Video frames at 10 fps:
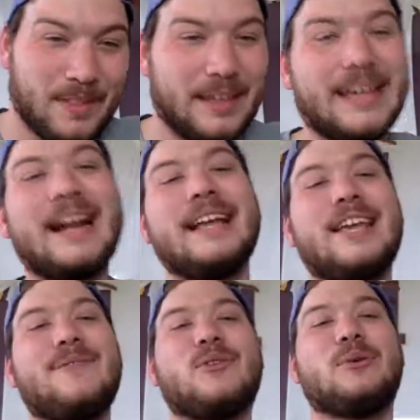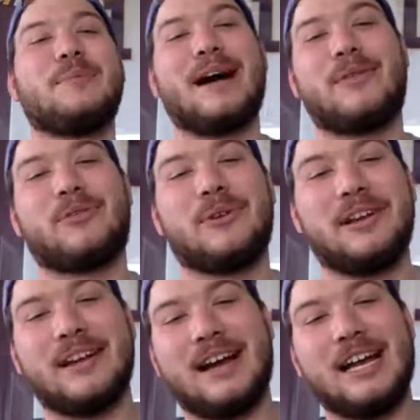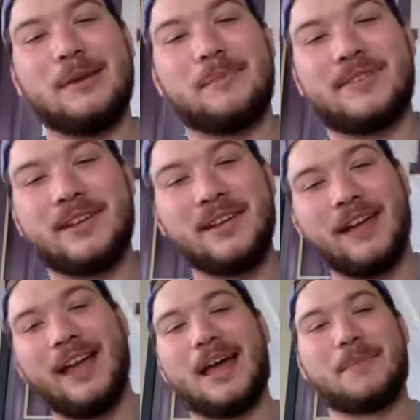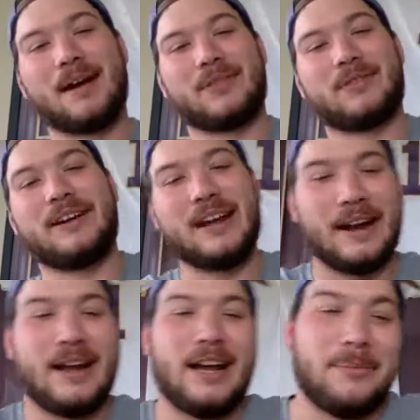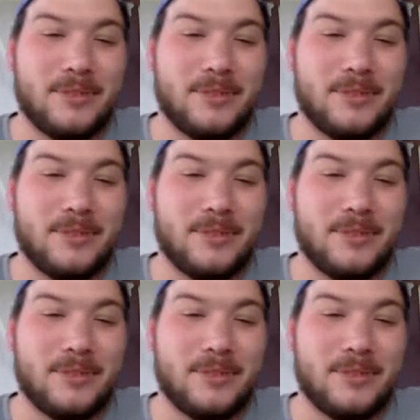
Can I give you my three hypes and my three not hypes?